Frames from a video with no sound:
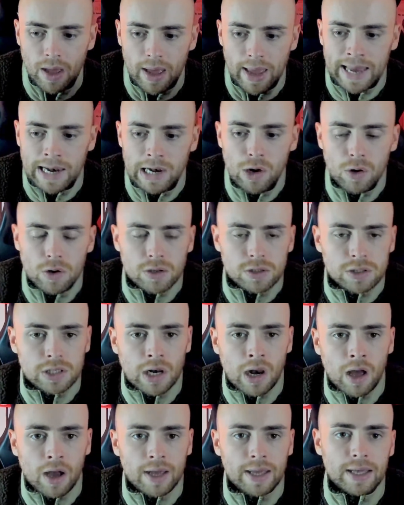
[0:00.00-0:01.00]
it looked
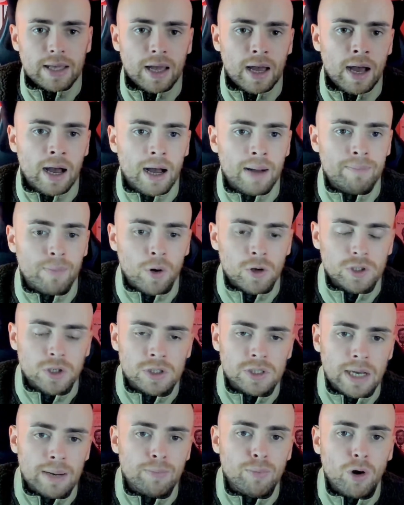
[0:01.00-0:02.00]
like Oscar
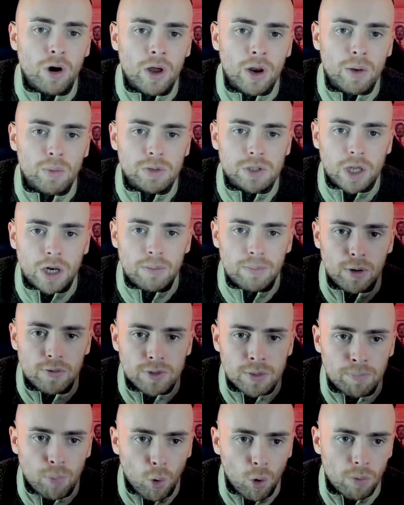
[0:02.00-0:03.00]
Zambrano was going to move to
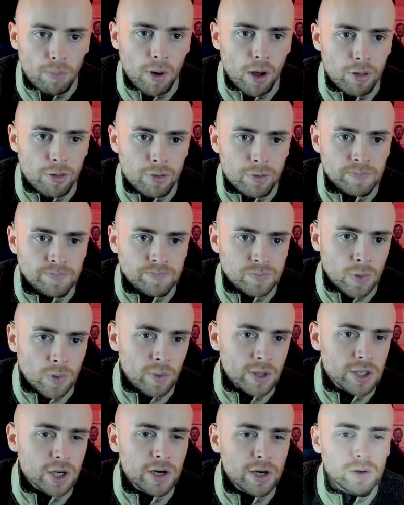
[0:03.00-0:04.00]
Bournemouth,
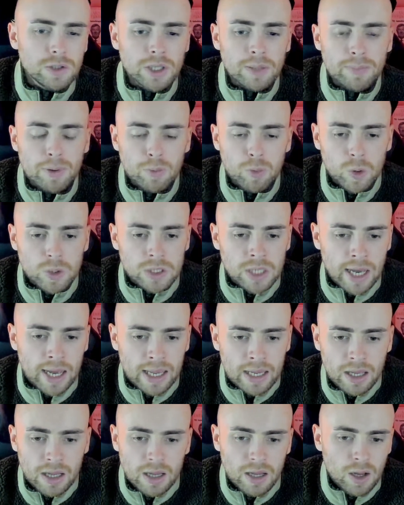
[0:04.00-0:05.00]
which I know some people will
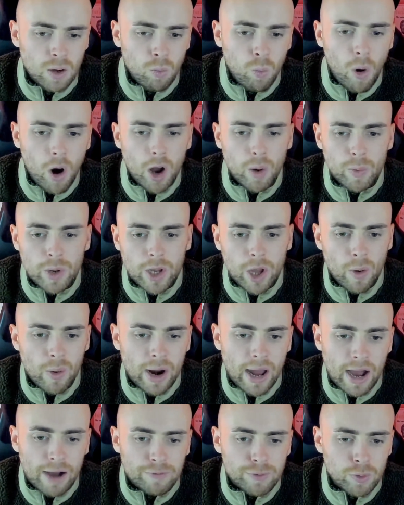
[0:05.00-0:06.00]
say, why are we going
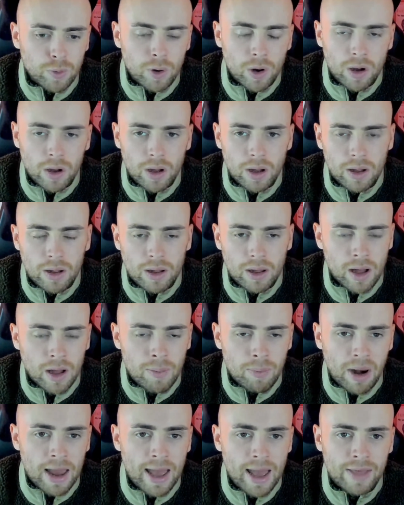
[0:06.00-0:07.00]
after a
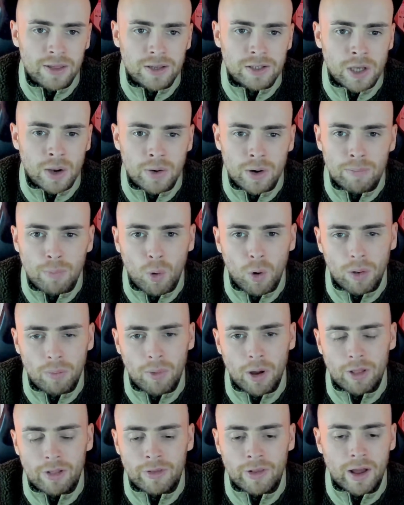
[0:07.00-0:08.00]
player that's going to
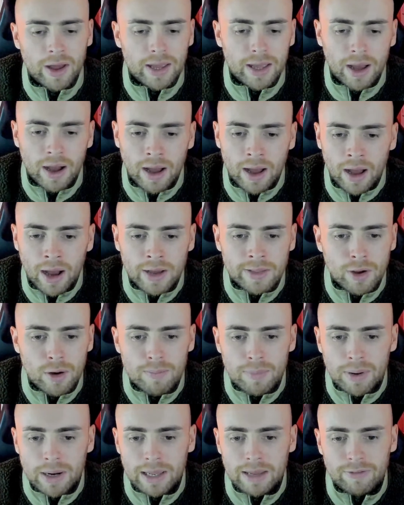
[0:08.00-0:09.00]
Bournemouth? I don't
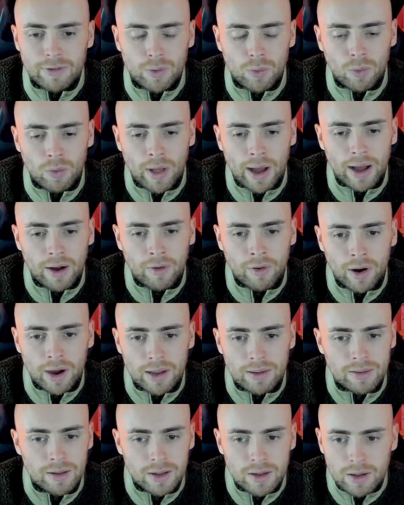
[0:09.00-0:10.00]
believe in all that, all
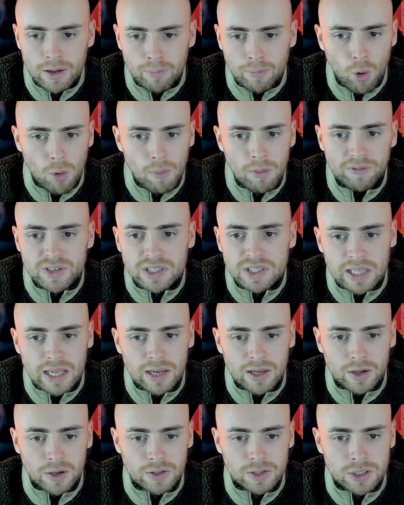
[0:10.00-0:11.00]
right? Bournemouth are still
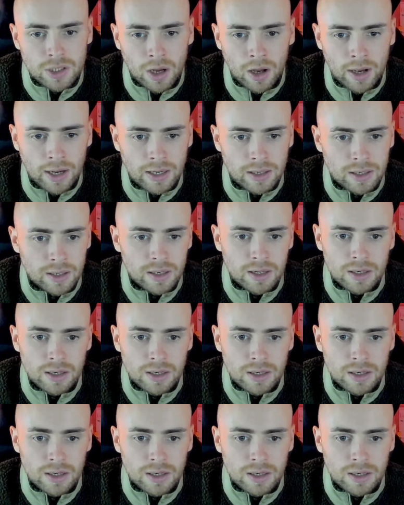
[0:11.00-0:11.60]
a good side.